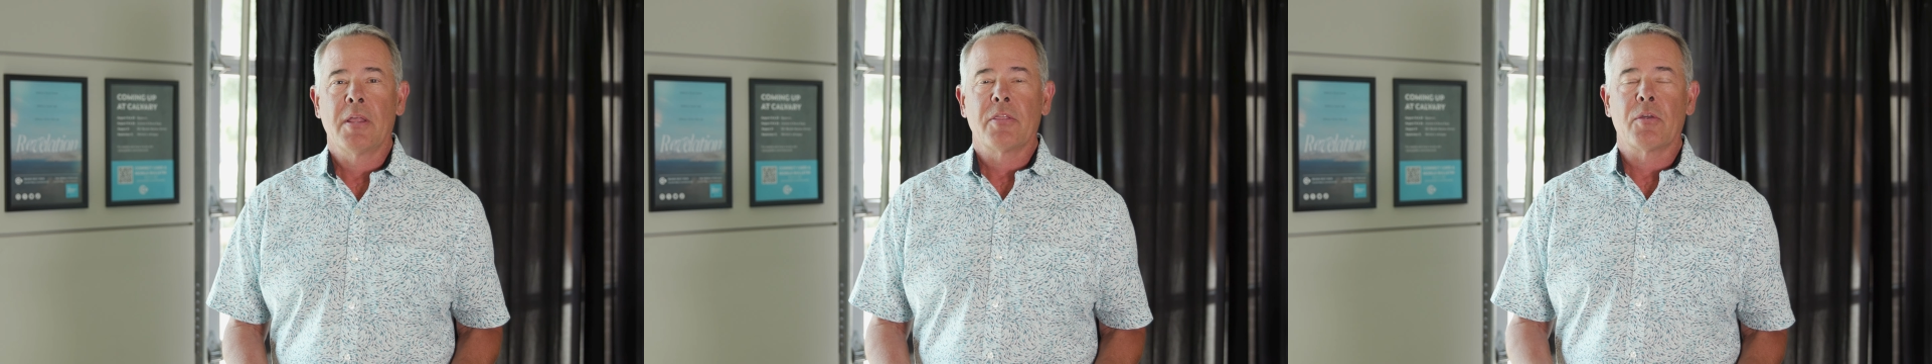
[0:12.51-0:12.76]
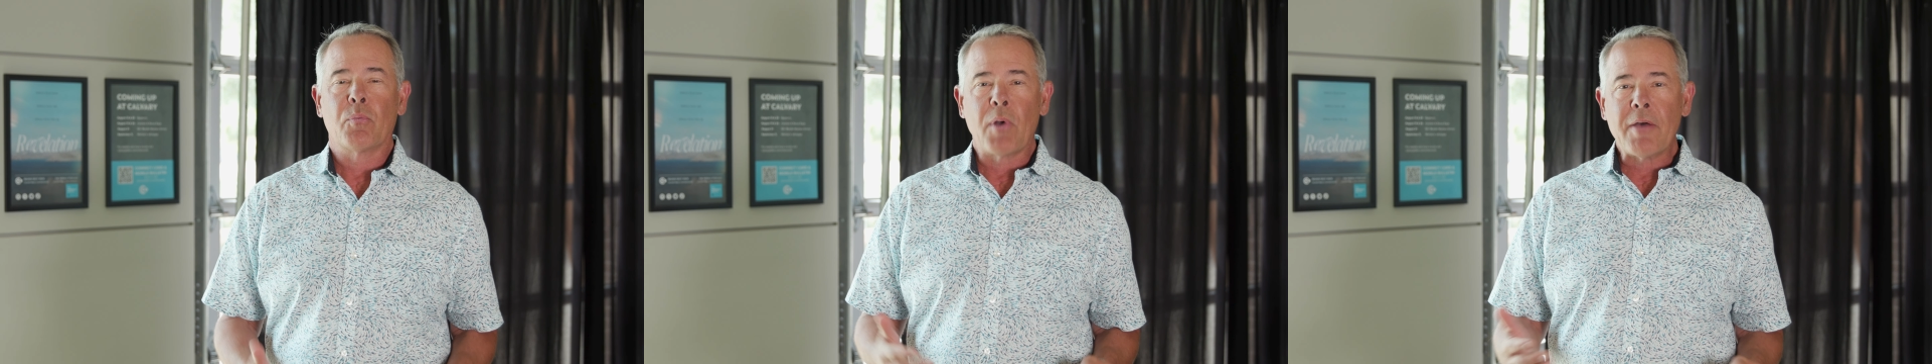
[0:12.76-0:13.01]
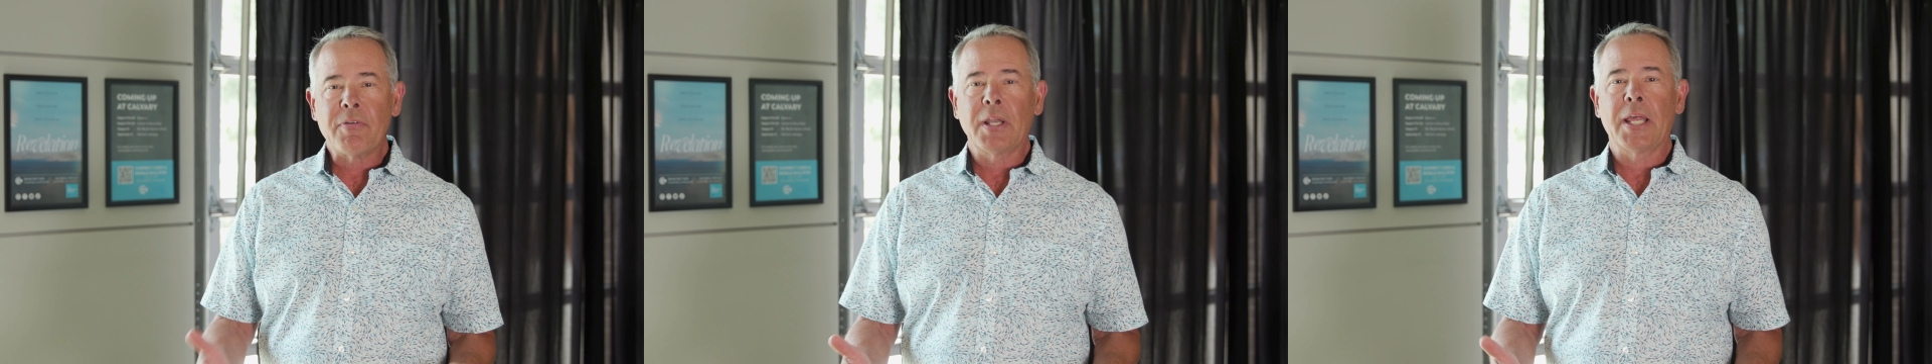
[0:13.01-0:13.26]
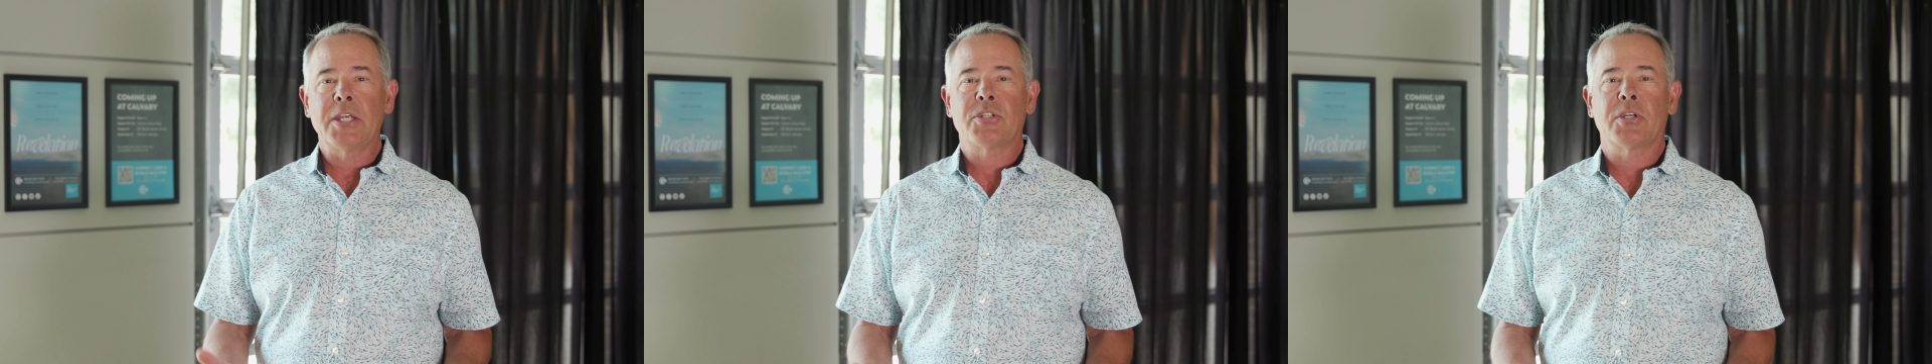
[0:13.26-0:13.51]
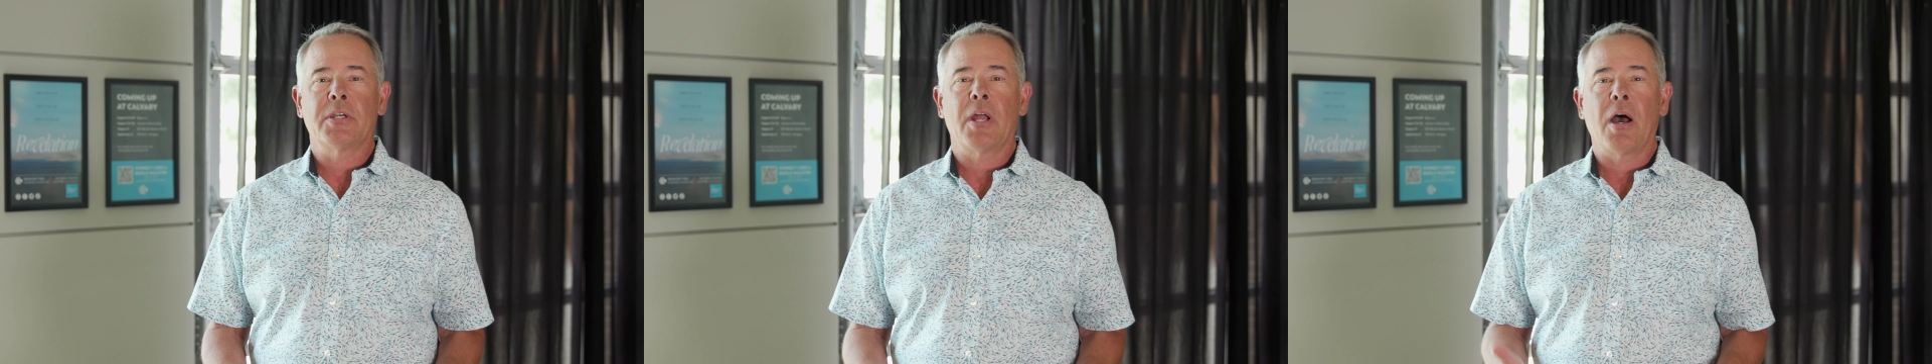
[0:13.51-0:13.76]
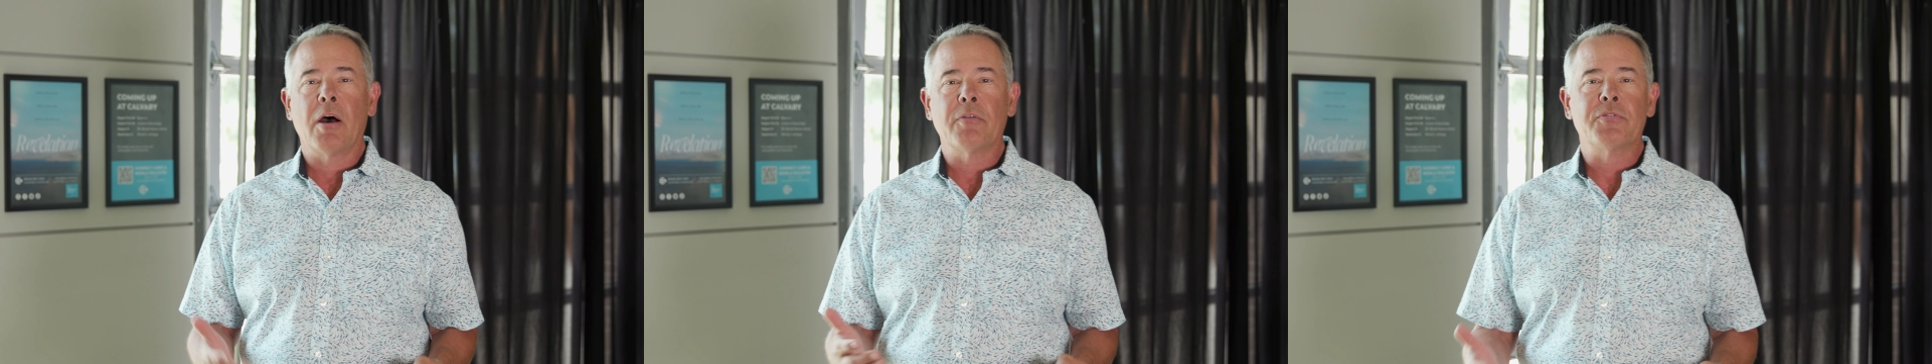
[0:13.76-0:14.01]
the revelation
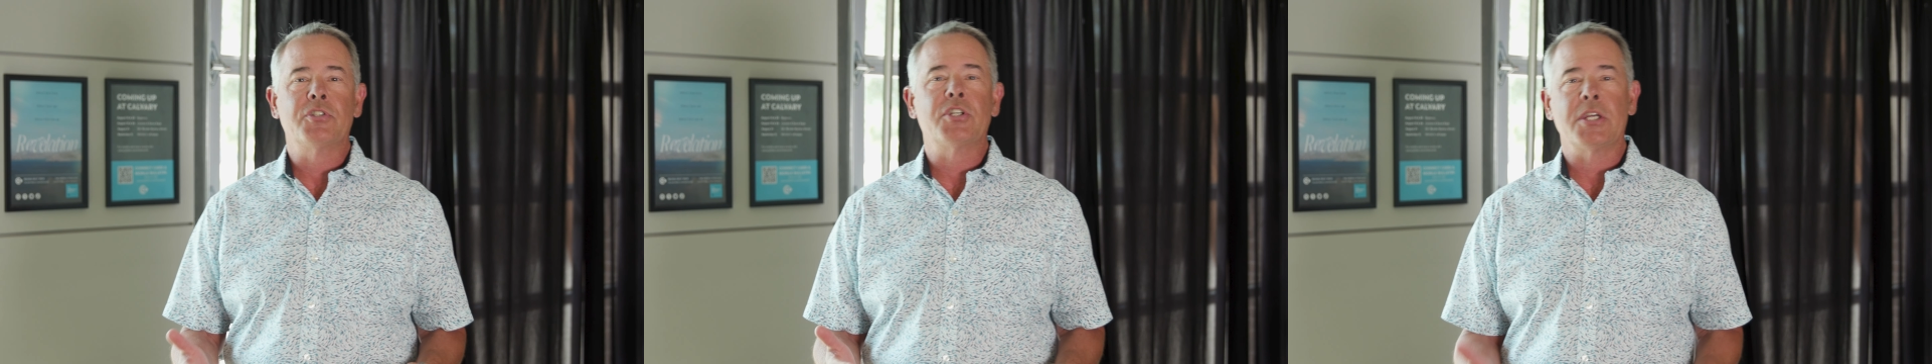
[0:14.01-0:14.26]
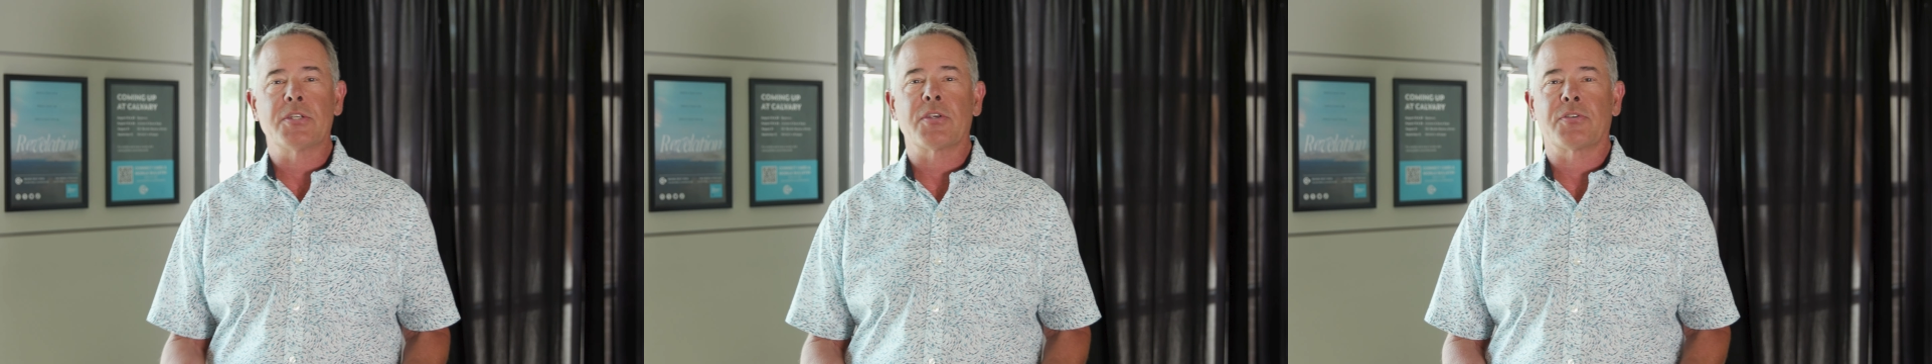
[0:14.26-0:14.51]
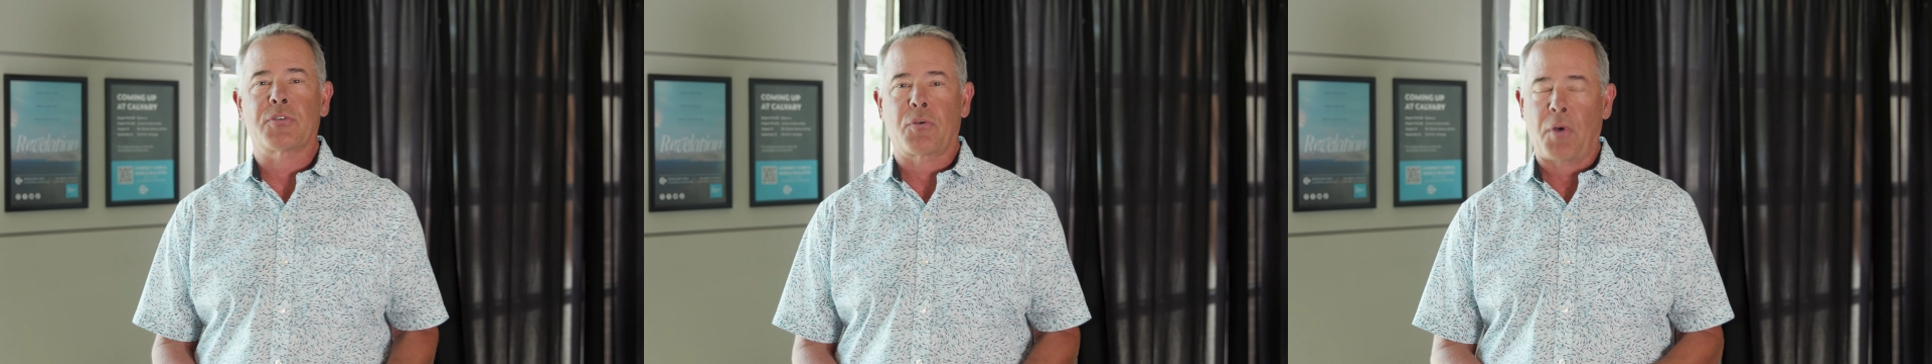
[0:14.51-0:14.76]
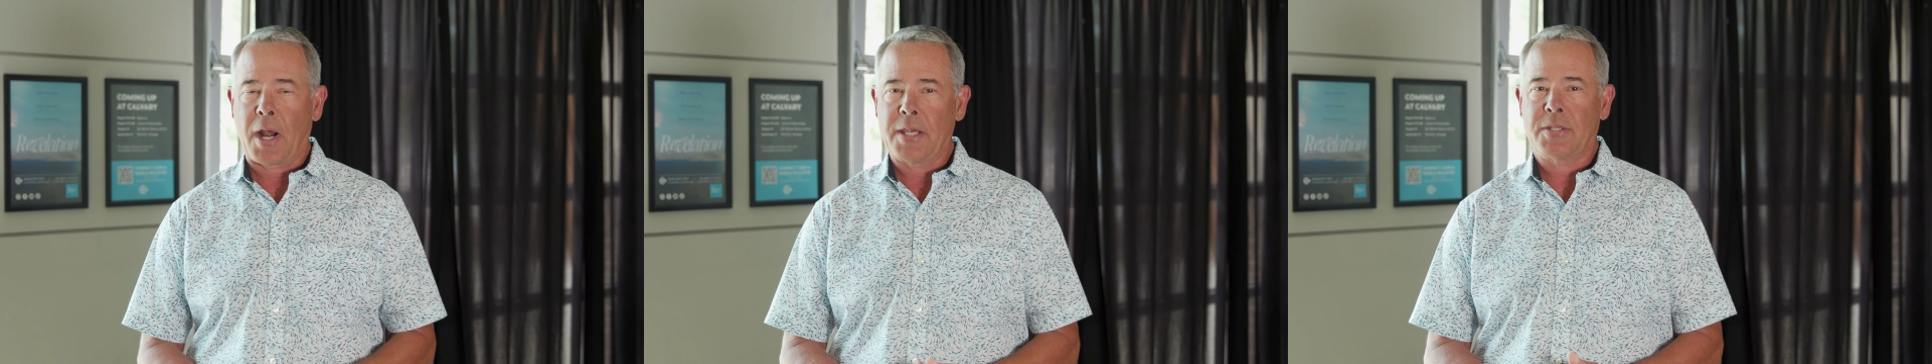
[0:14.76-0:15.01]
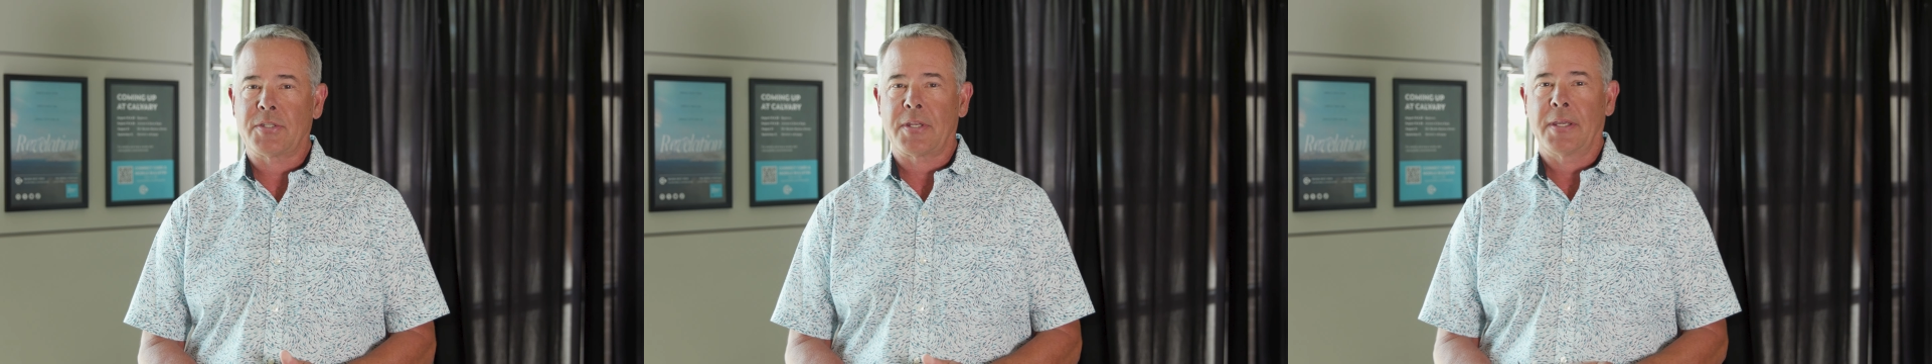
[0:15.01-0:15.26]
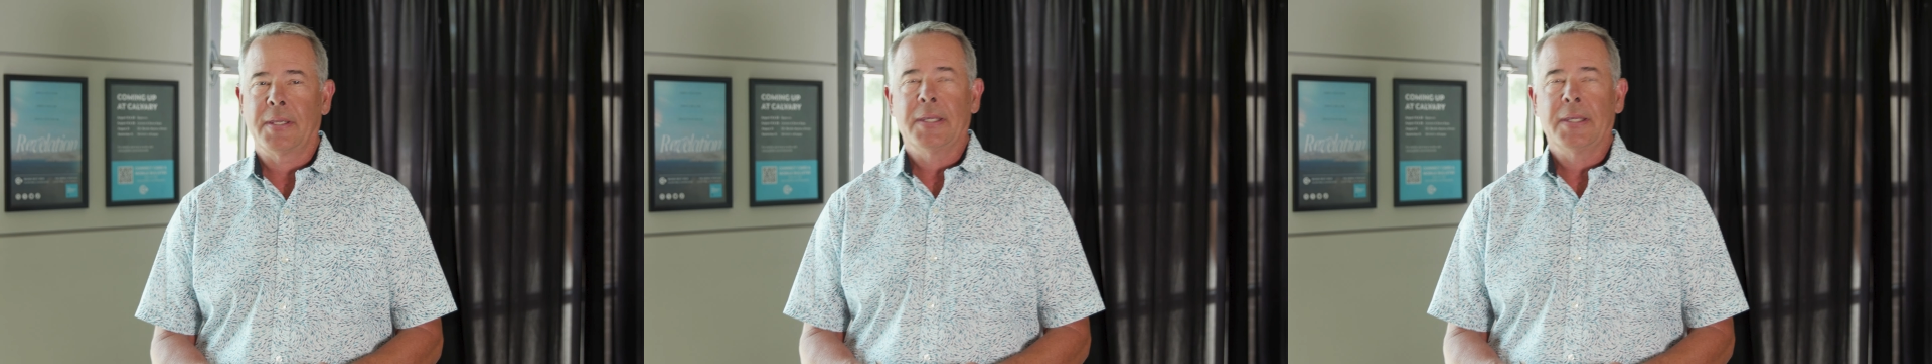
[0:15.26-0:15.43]
of Jesus Christ.